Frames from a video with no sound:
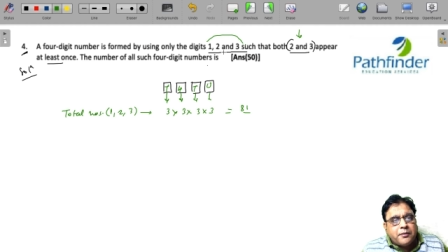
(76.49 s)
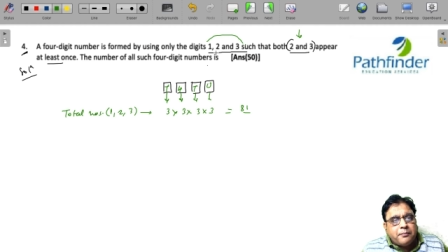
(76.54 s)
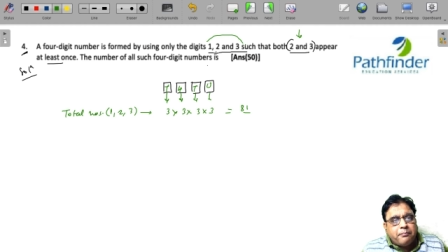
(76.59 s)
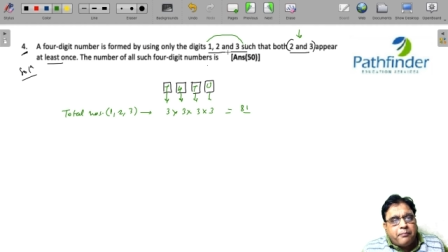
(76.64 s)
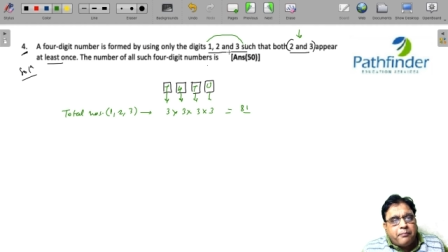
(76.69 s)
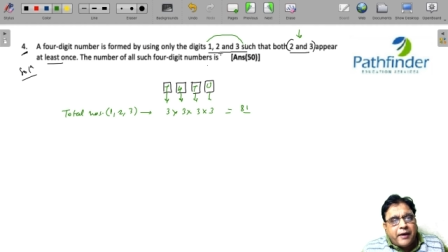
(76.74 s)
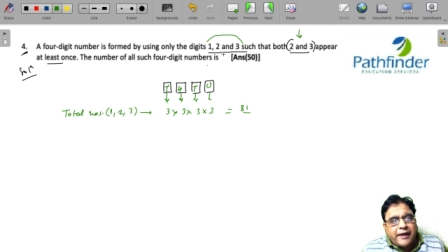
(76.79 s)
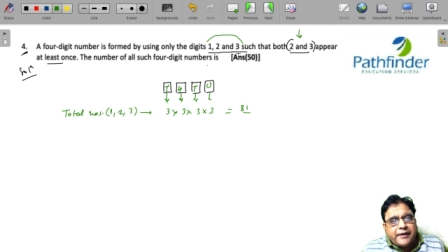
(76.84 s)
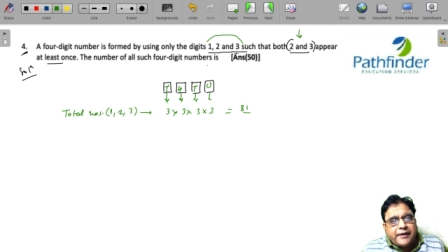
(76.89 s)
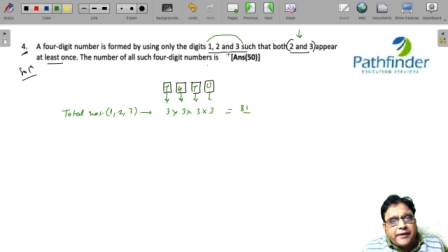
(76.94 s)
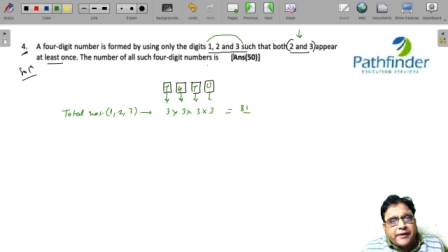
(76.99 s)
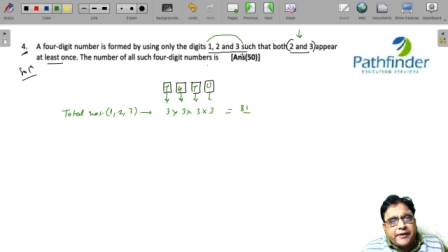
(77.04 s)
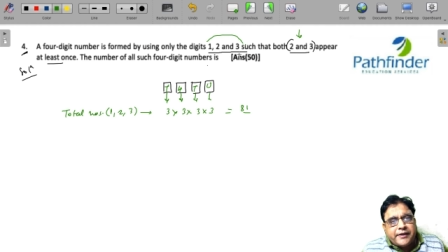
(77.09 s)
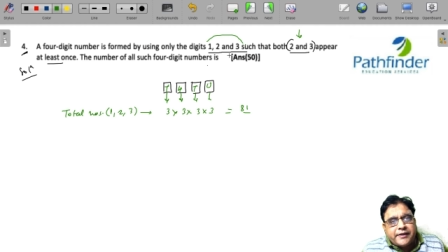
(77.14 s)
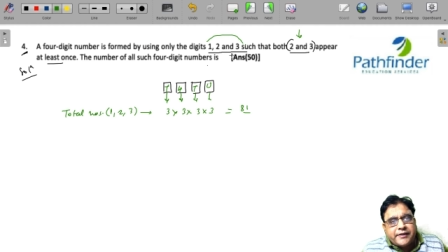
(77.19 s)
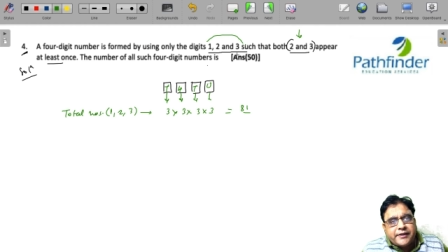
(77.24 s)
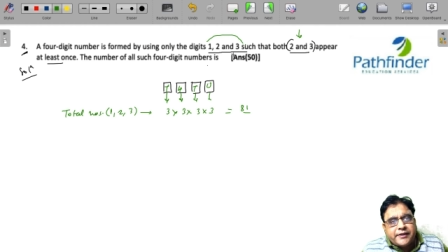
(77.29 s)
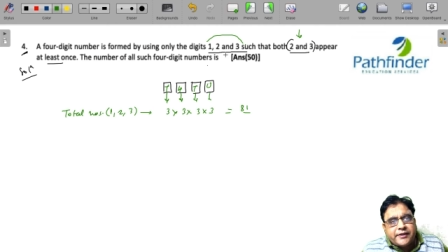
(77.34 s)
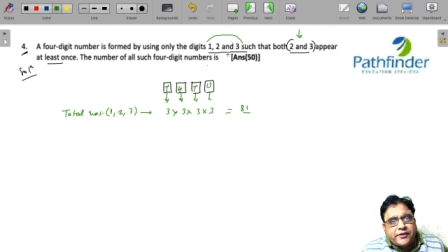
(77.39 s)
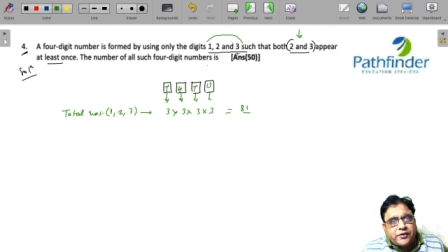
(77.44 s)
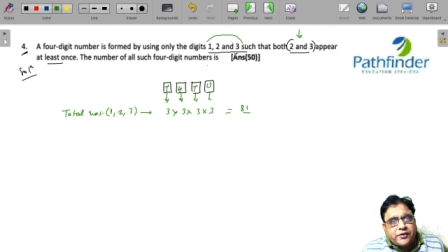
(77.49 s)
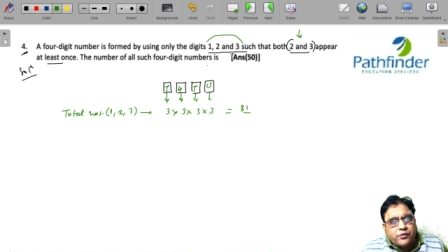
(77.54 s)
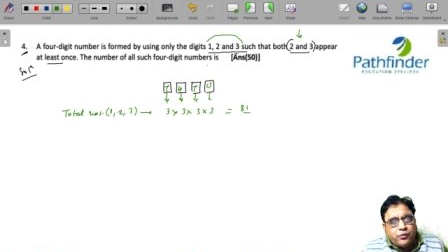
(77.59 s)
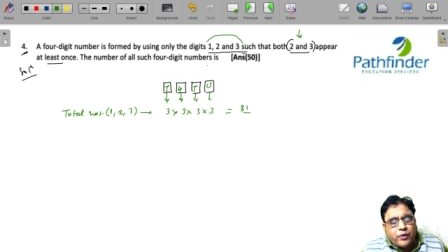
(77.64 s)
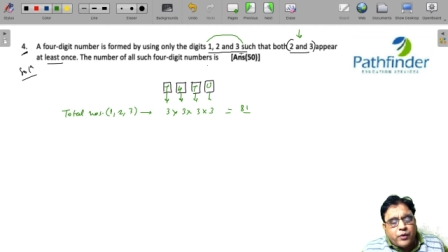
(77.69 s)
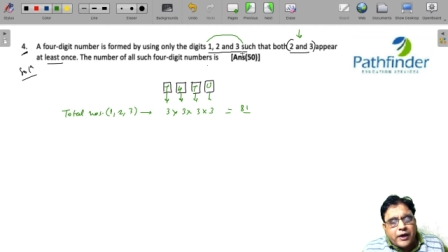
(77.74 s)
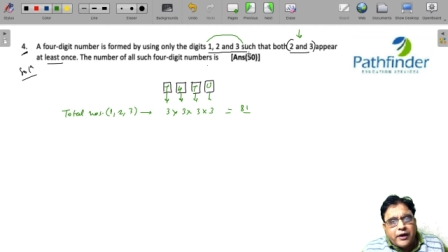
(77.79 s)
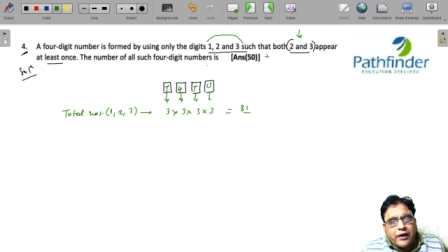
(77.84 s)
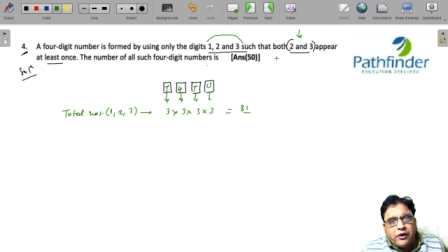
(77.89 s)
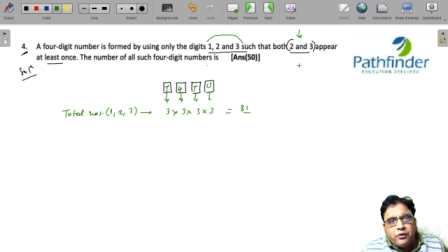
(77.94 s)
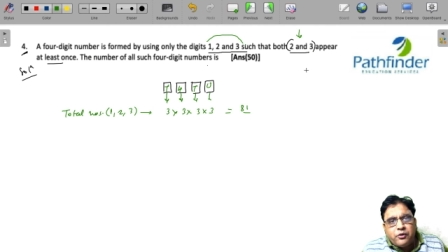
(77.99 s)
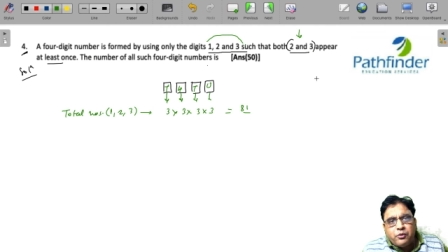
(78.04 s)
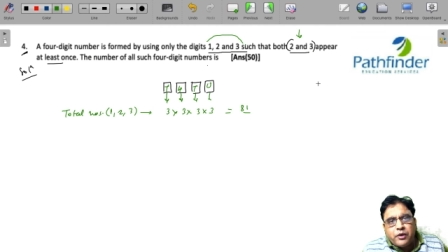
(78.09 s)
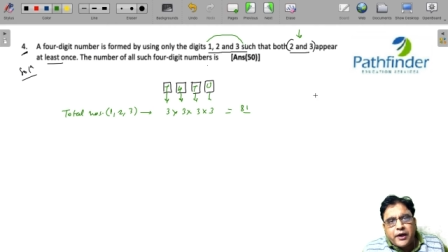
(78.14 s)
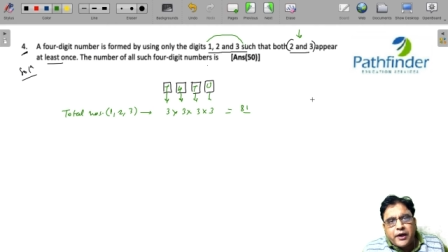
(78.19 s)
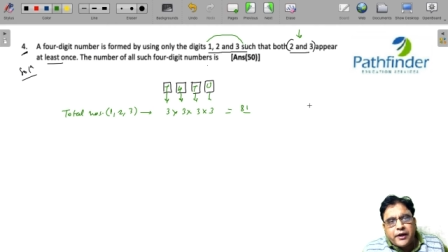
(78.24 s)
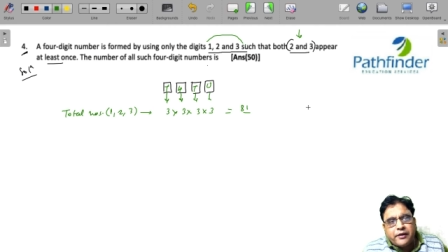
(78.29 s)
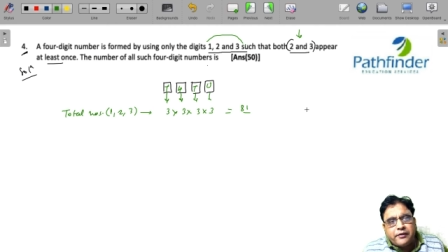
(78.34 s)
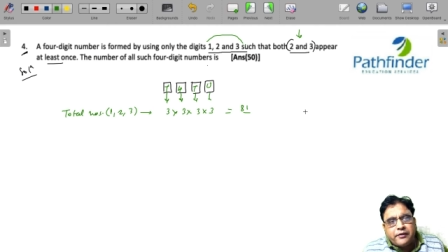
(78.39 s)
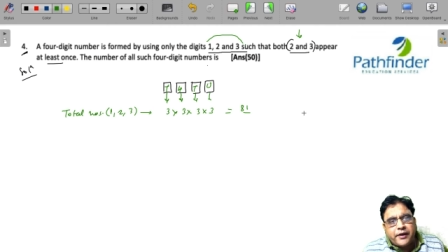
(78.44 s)
by the digits 1, 2
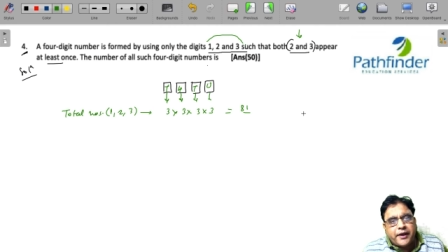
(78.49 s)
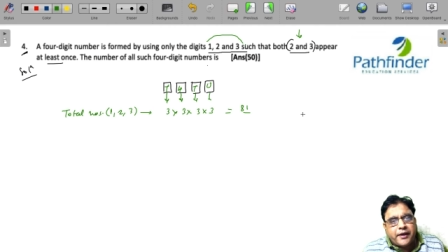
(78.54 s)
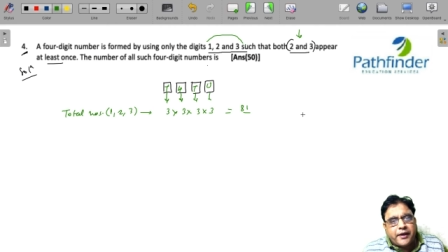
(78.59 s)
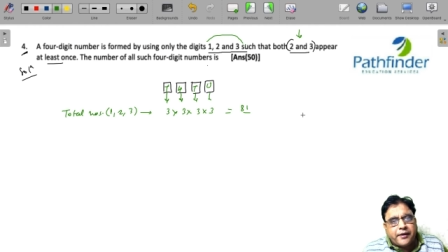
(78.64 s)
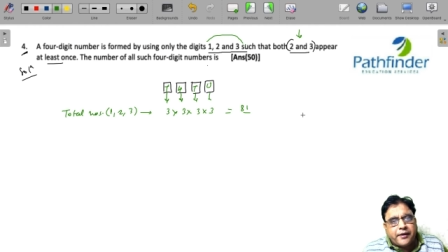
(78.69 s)
and 3.